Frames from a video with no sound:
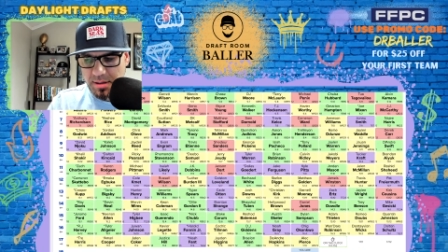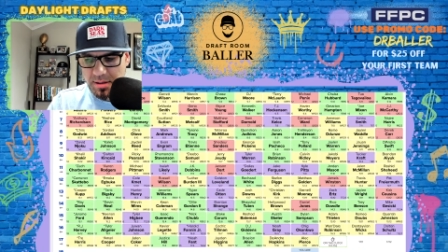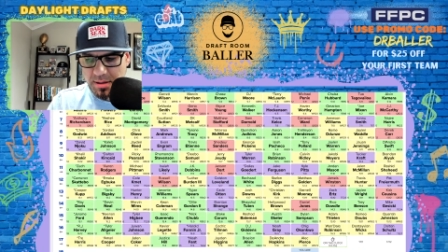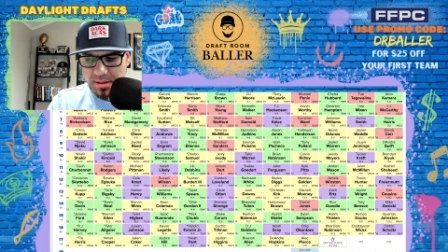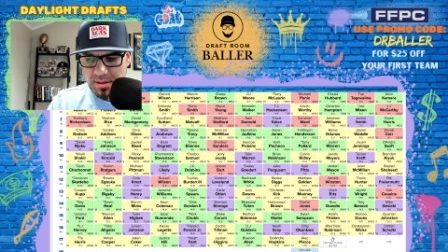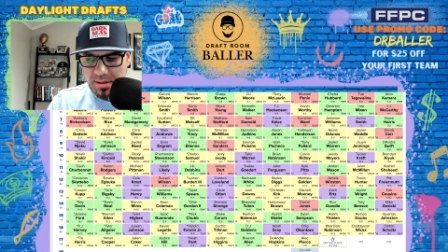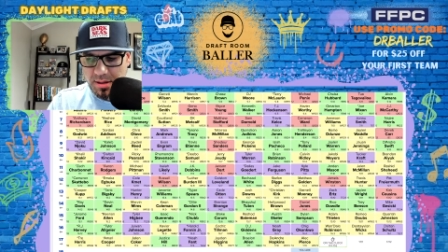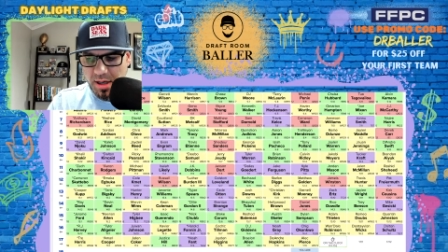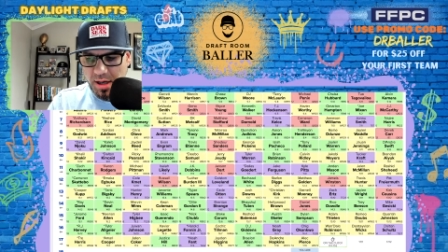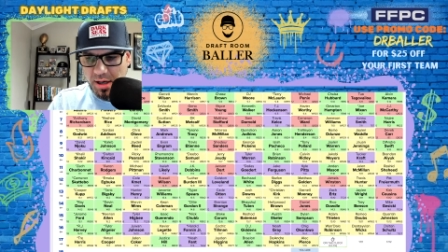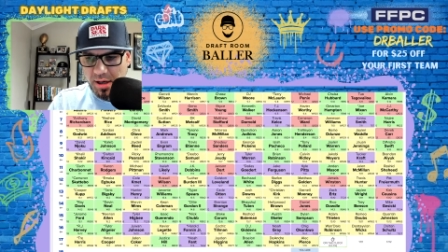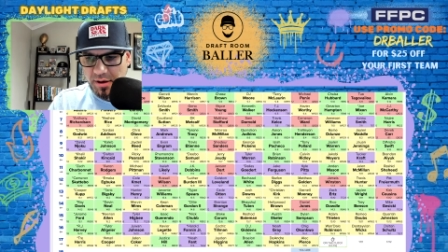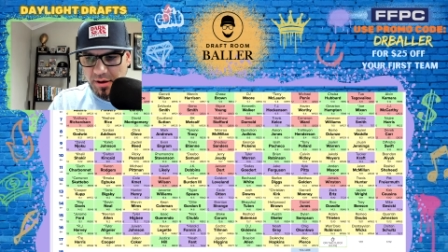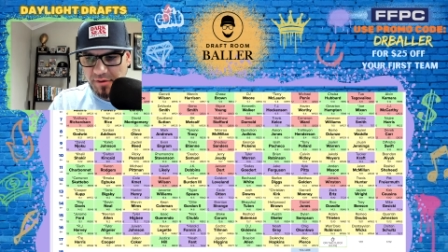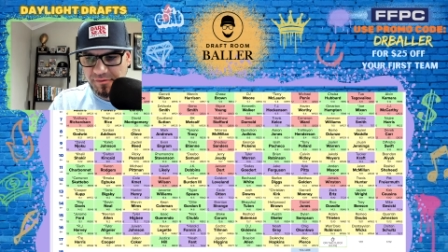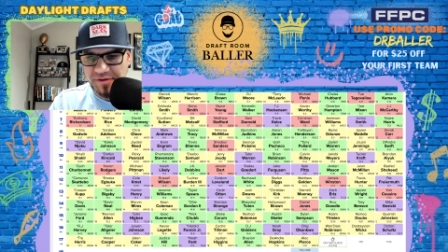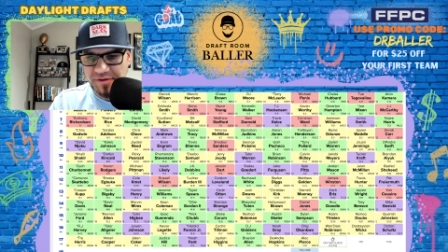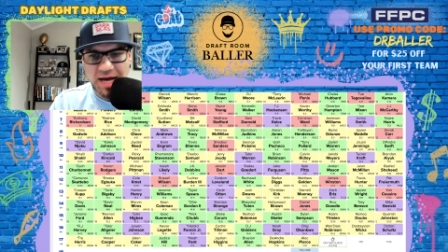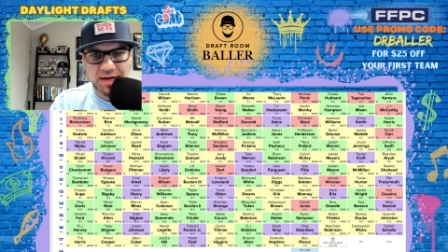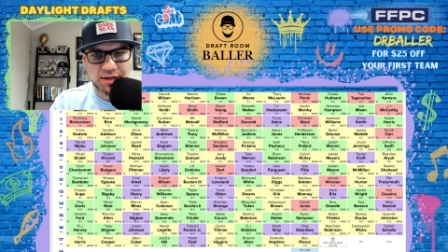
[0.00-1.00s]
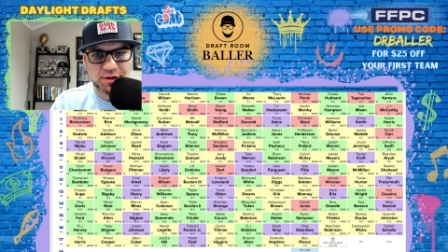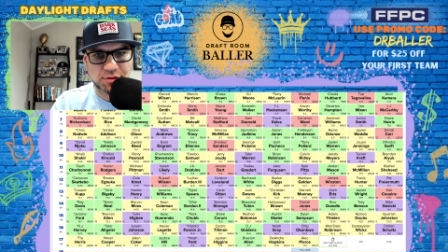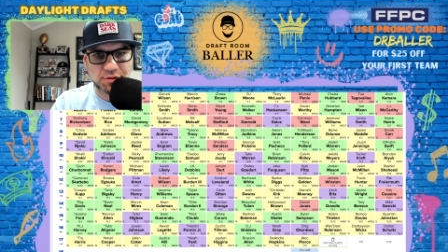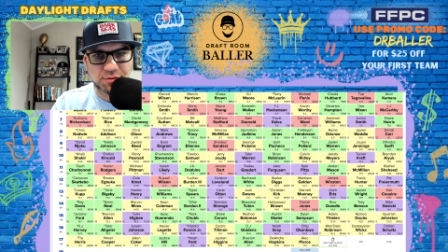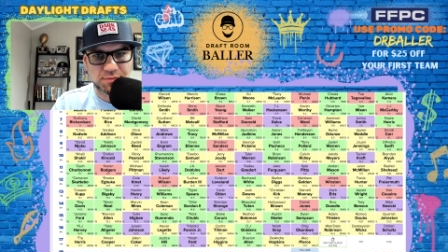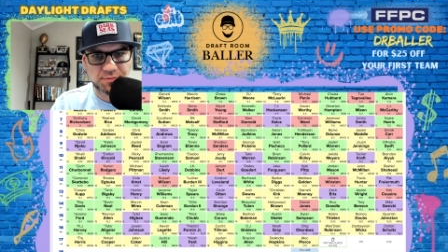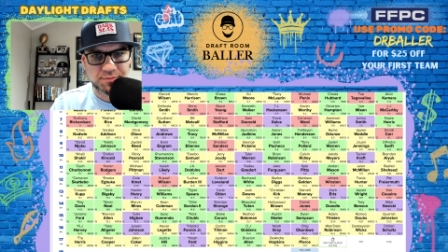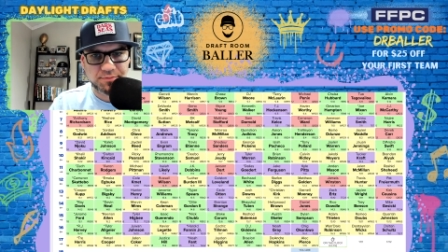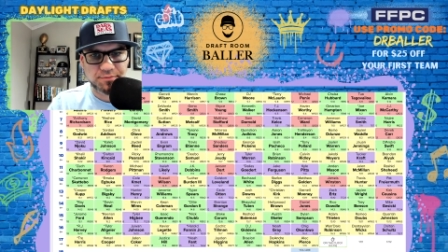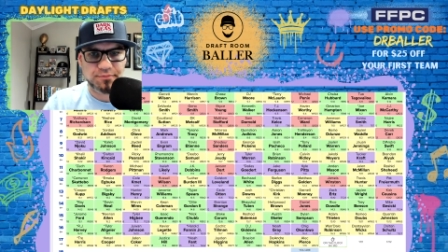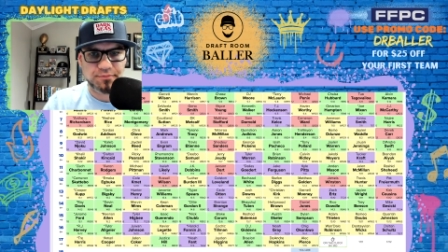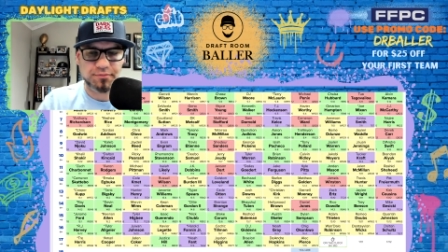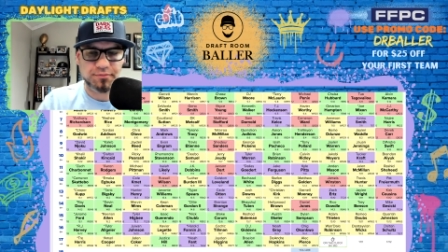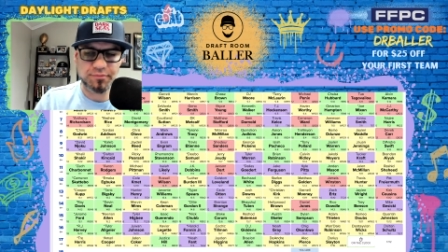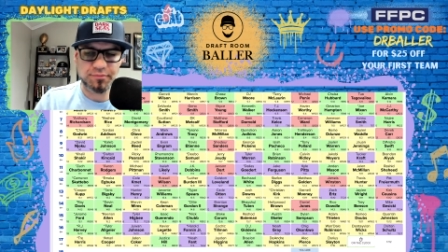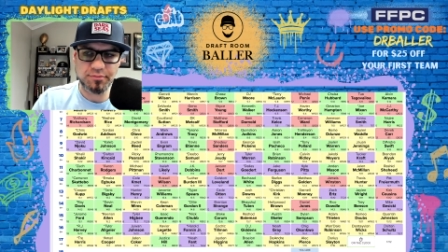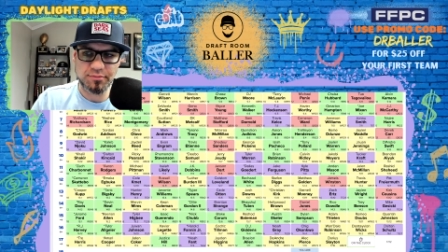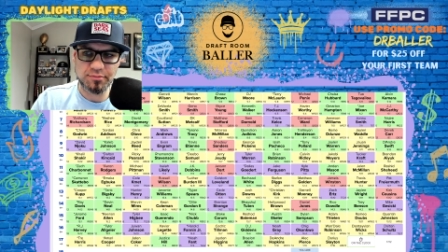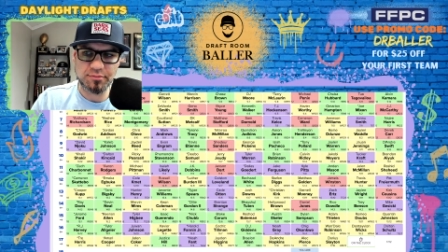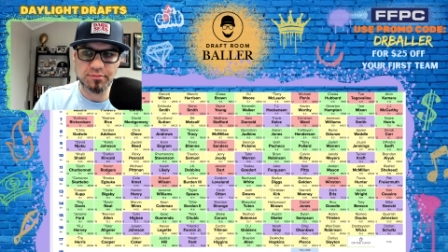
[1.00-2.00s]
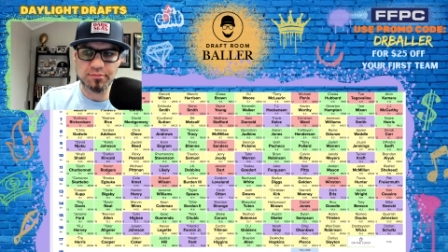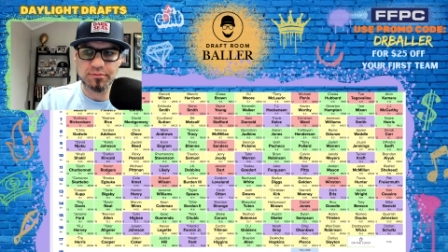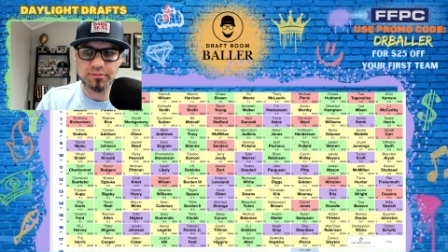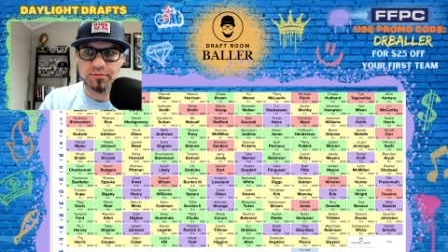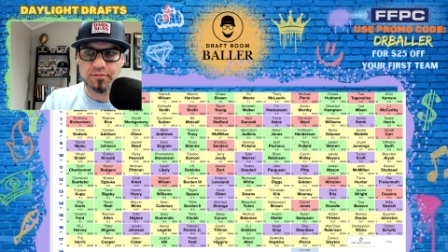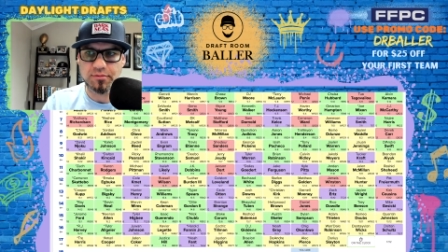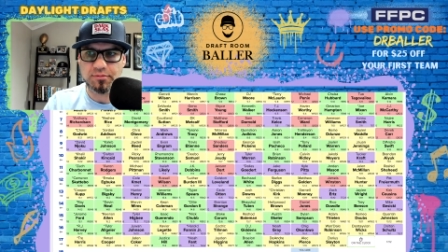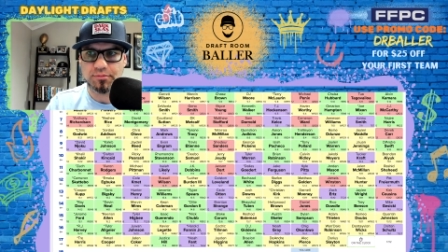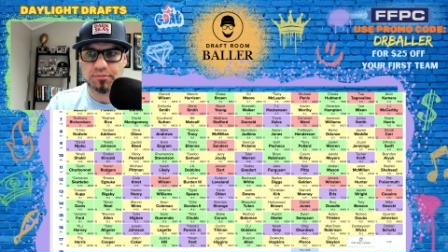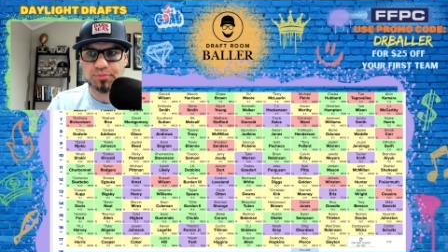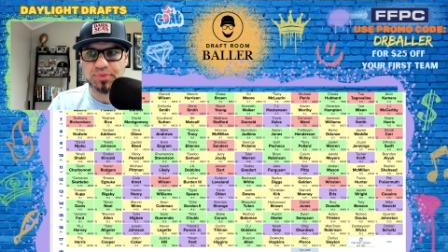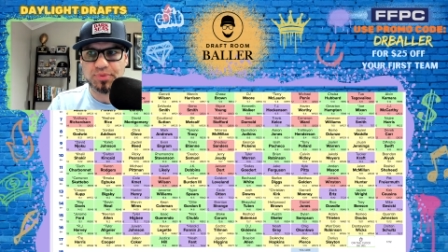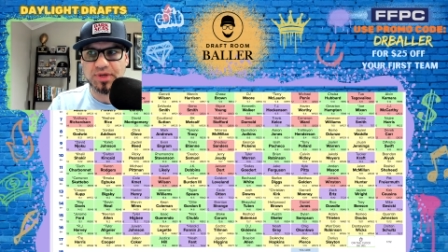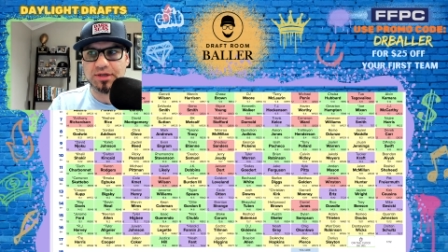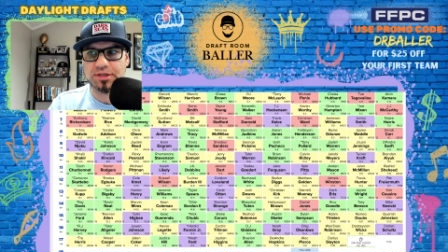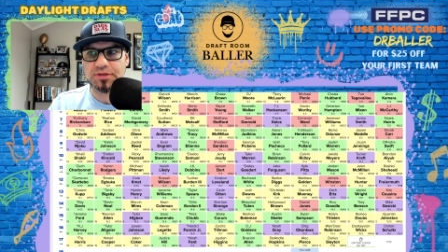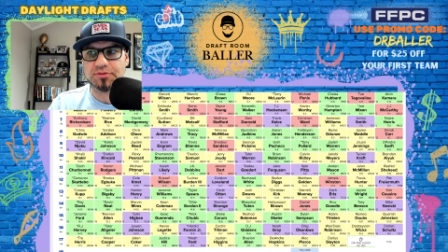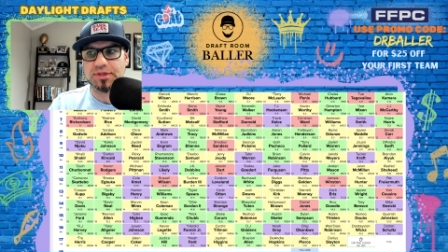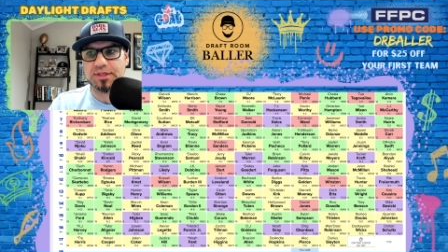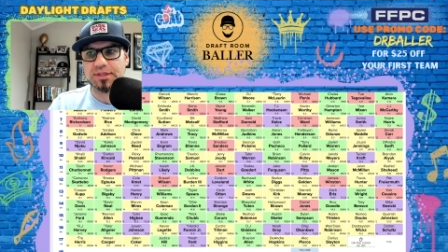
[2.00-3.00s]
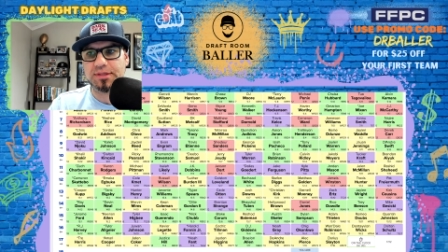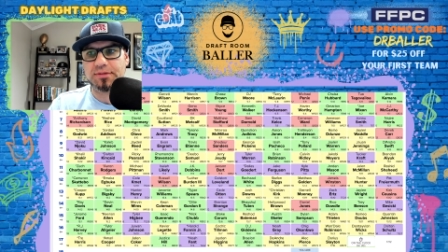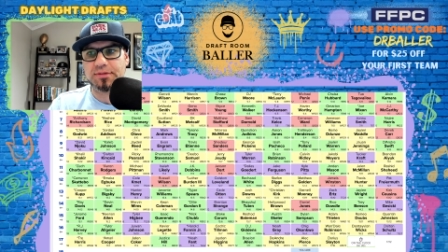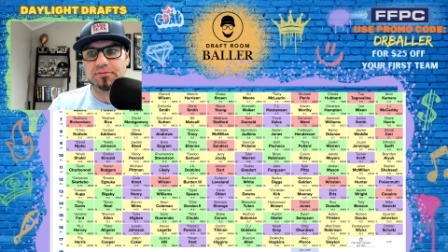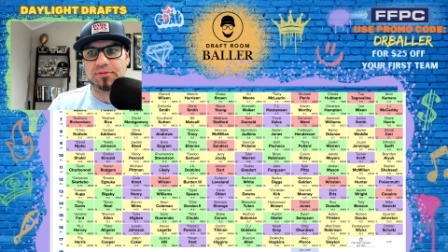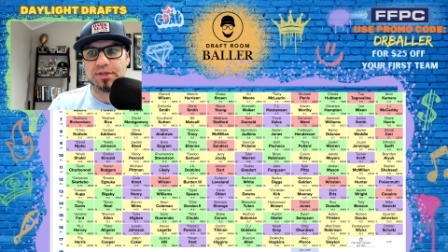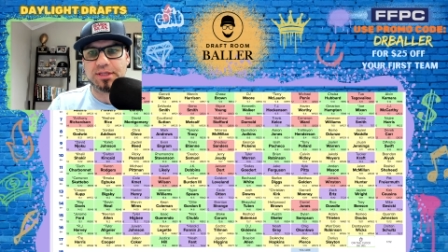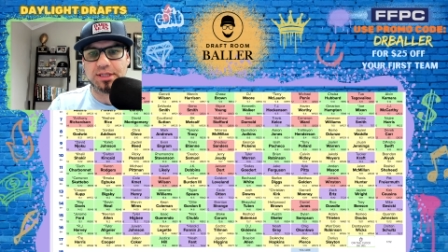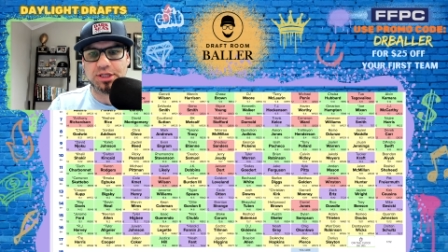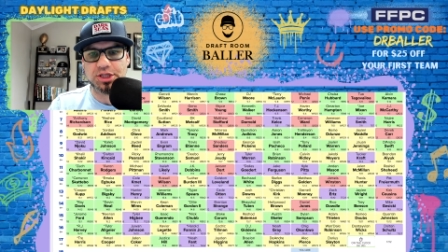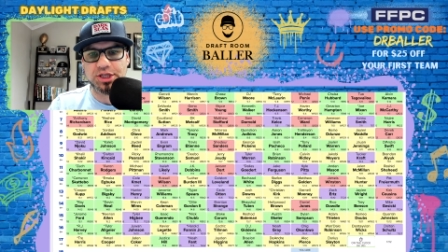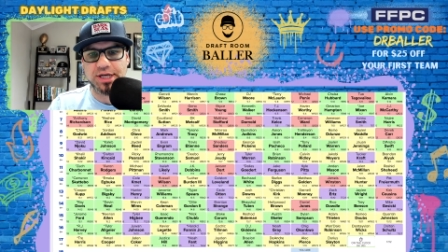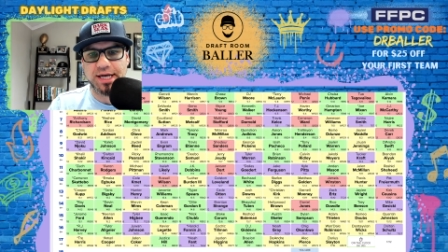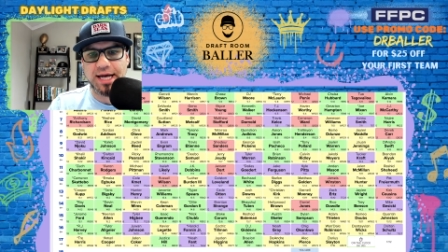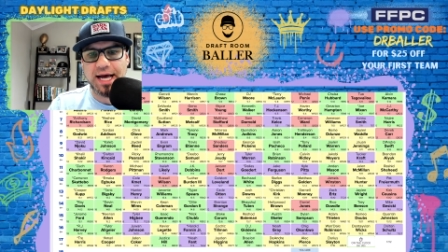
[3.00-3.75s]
Flacco. Pierce was legit.